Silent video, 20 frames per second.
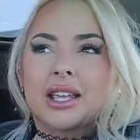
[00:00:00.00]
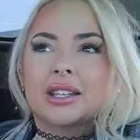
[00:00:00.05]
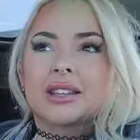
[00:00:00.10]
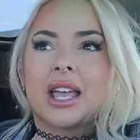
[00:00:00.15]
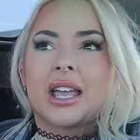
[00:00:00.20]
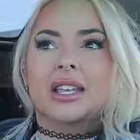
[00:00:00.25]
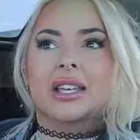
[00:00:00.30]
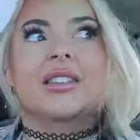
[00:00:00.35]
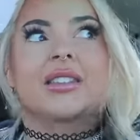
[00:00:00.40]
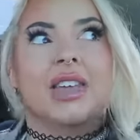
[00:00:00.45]
can
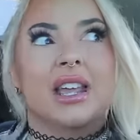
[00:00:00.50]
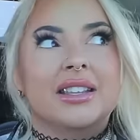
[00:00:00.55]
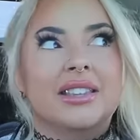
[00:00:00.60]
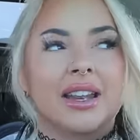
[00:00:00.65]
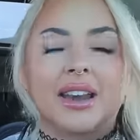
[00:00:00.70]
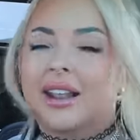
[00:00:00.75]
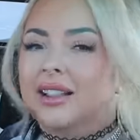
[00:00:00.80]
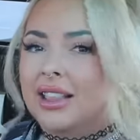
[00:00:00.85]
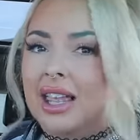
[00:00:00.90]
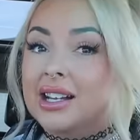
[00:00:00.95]
like think
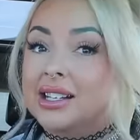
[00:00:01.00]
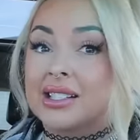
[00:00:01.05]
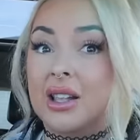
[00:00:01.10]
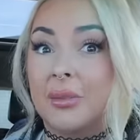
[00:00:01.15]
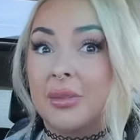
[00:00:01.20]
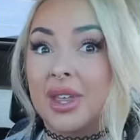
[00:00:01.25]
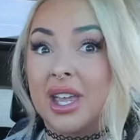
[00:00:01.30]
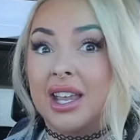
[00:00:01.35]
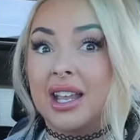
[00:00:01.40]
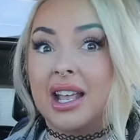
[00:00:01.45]
that I like
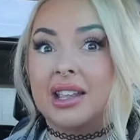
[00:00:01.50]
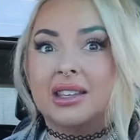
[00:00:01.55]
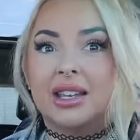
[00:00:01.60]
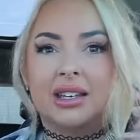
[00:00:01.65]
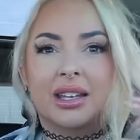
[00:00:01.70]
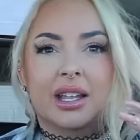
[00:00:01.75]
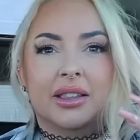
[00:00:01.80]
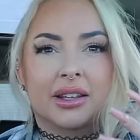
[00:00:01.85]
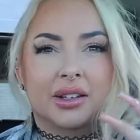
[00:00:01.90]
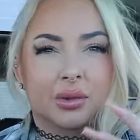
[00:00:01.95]
something and
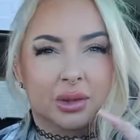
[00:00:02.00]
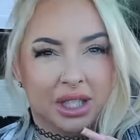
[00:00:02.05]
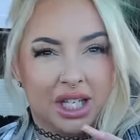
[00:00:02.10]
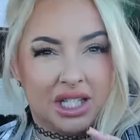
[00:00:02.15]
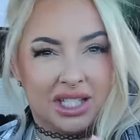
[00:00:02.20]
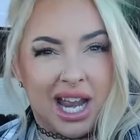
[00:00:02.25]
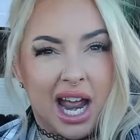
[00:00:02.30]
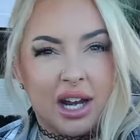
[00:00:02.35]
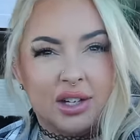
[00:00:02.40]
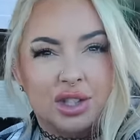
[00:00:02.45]
then get like really
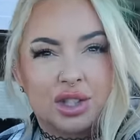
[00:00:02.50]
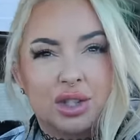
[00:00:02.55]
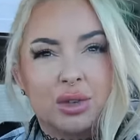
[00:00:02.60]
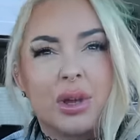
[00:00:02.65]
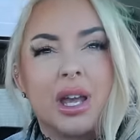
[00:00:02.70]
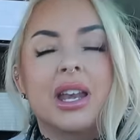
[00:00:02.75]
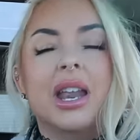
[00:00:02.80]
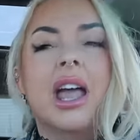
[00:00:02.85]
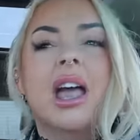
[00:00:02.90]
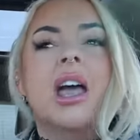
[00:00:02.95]
attached to
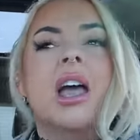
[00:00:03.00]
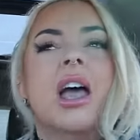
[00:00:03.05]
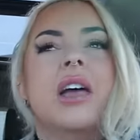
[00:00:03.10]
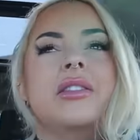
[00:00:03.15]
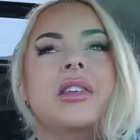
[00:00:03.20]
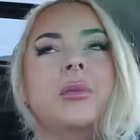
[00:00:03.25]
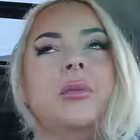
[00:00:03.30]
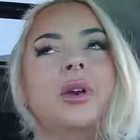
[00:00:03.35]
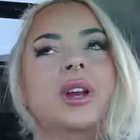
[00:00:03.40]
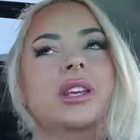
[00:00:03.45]
it.
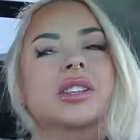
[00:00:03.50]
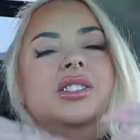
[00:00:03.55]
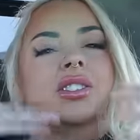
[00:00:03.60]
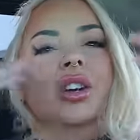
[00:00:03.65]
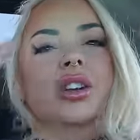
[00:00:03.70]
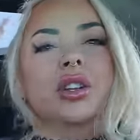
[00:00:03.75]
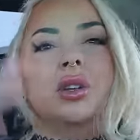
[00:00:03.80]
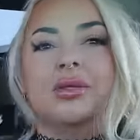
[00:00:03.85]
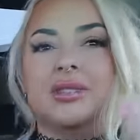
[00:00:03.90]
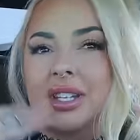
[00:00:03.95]
And then when I
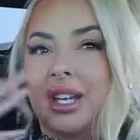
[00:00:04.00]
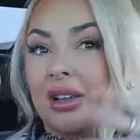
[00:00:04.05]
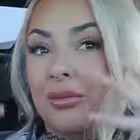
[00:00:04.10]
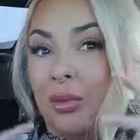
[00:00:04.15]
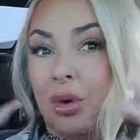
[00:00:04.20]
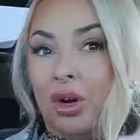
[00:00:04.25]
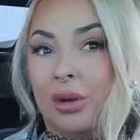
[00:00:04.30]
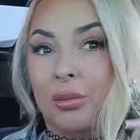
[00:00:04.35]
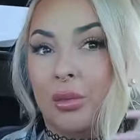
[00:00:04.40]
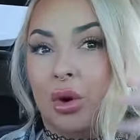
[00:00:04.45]
start using it
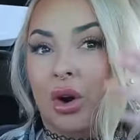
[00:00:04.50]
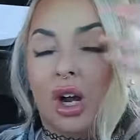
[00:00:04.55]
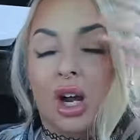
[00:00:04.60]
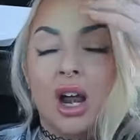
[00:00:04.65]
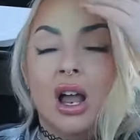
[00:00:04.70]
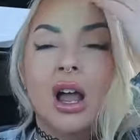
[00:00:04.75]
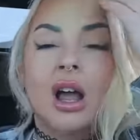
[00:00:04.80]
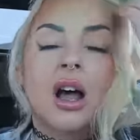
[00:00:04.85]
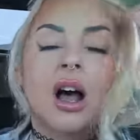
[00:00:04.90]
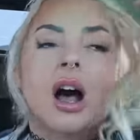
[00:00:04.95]
more and more,
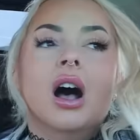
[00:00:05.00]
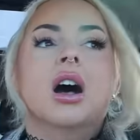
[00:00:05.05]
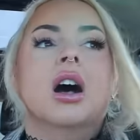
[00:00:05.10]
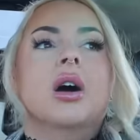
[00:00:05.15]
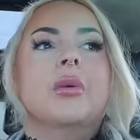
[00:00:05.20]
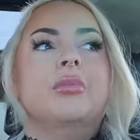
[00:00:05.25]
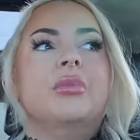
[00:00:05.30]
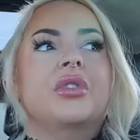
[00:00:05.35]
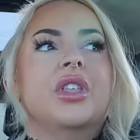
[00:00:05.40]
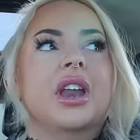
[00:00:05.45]

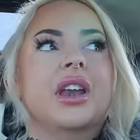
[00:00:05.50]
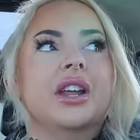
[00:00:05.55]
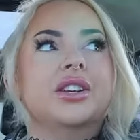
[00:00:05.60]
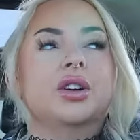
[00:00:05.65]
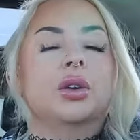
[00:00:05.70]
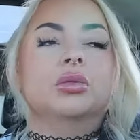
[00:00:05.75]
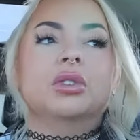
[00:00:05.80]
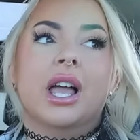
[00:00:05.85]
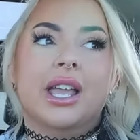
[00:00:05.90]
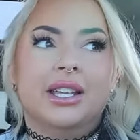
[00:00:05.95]
that I
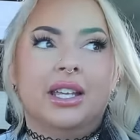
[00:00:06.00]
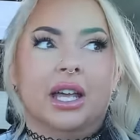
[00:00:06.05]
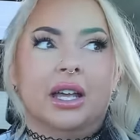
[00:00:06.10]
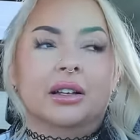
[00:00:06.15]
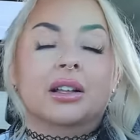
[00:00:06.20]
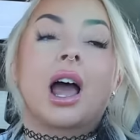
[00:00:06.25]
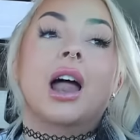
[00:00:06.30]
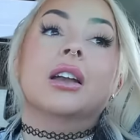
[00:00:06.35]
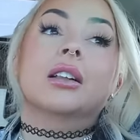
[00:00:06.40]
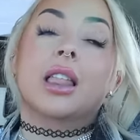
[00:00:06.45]
don't like
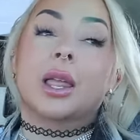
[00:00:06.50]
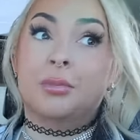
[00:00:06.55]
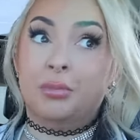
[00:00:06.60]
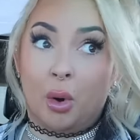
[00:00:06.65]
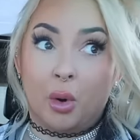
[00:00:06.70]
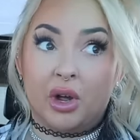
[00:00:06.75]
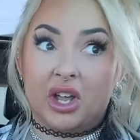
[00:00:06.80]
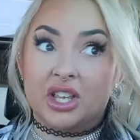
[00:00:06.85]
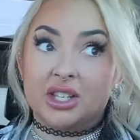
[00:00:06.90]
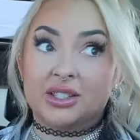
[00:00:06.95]
it. Kind of like
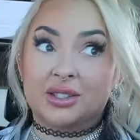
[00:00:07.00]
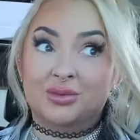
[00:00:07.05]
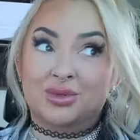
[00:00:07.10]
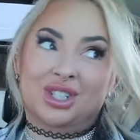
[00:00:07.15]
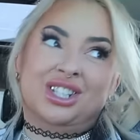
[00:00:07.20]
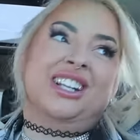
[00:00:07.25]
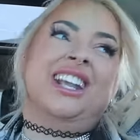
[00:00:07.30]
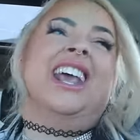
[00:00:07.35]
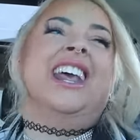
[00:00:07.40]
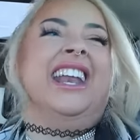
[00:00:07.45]
boys.
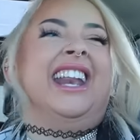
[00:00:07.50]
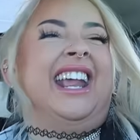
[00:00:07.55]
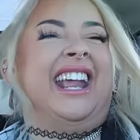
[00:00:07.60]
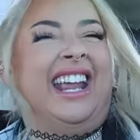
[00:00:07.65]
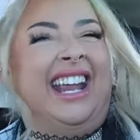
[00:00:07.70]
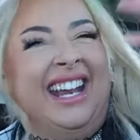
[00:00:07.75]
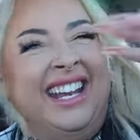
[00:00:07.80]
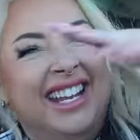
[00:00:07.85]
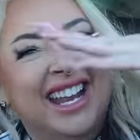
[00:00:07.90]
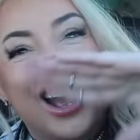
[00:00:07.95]
Just kidding.
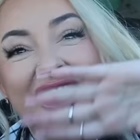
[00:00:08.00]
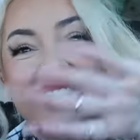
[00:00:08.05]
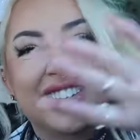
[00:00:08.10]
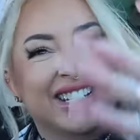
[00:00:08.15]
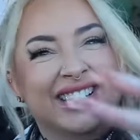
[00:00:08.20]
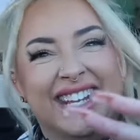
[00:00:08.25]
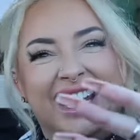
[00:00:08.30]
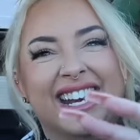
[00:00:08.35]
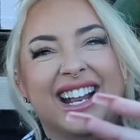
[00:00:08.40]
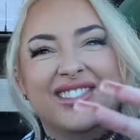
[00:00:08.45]

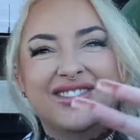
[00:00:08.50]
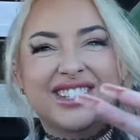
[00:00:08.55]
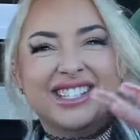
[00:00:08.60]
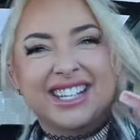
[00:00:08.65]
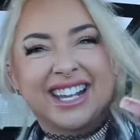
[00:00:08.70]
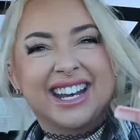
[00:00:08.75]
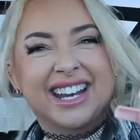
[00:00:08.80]
I'm just